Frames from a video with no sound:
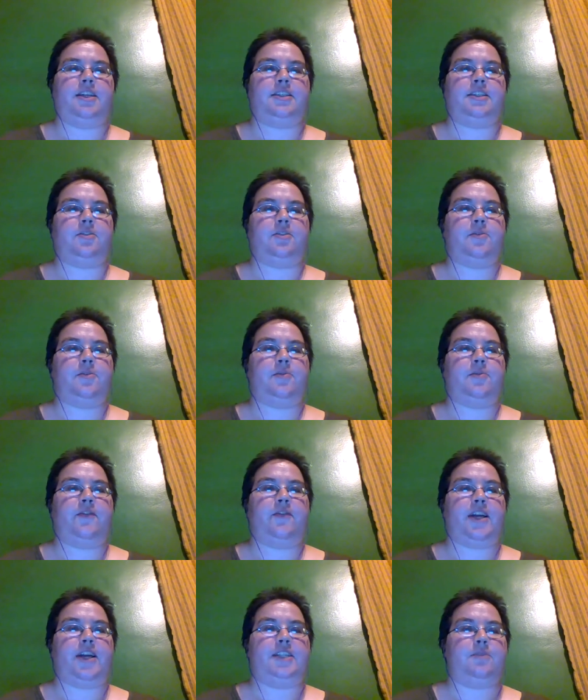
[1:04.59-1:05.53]
history we've
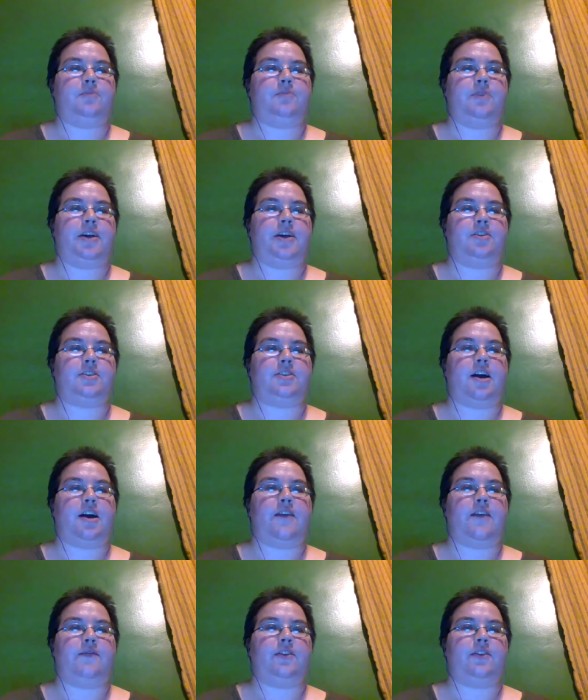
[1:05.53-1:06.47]
had two players
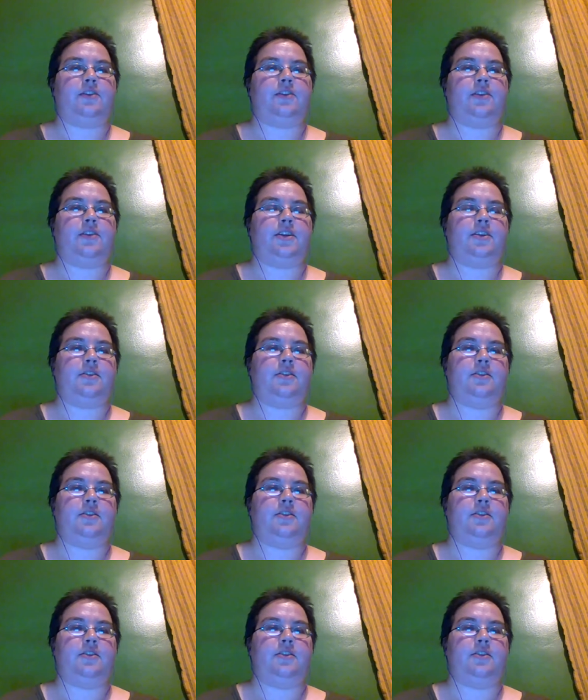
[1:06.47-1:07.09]
tie for the league